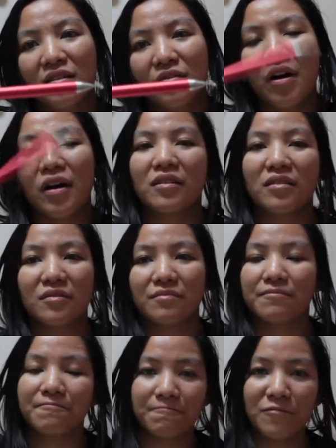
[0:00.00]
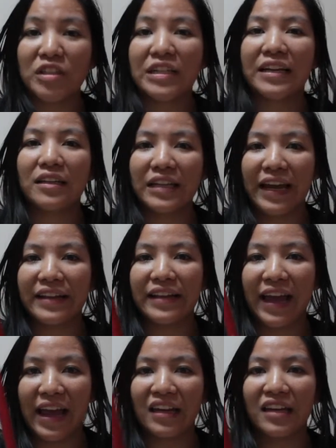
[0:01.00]
Well, you can get
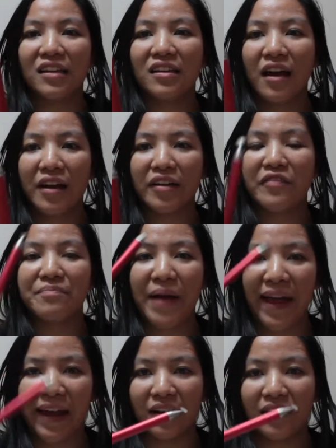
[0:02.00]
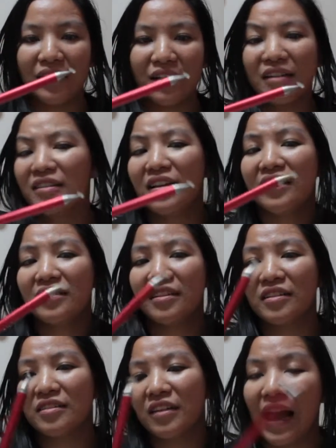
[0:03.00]
any kind of pen. This
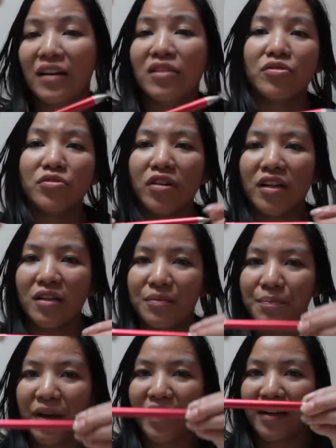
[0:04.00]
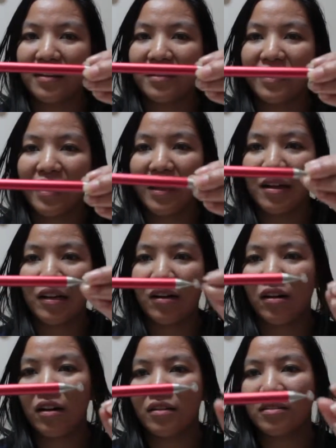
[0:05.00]
is Android pen that I
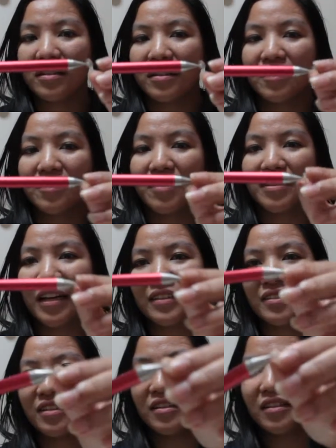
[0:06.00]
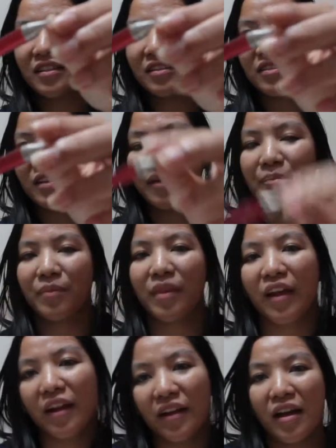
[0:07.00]
got, which has this tip
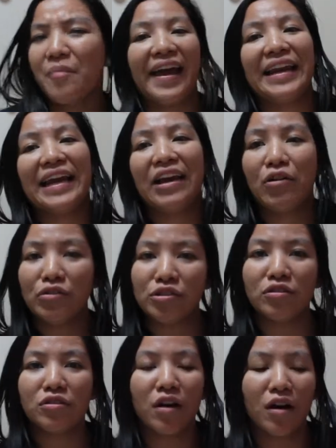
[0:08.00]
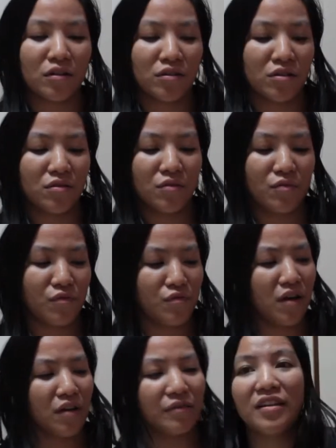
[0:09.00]
thing, and I also got
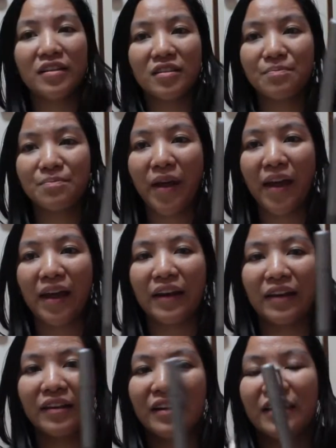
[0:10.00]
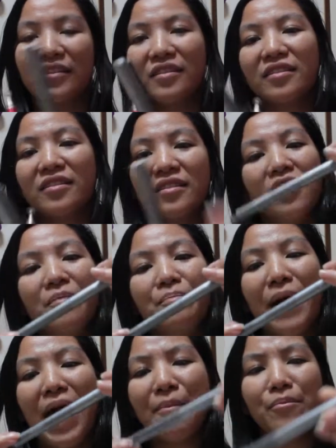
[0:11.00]
one of this pen. It's a
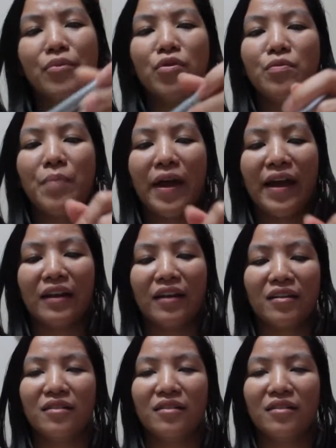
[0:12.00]
bamboo pen.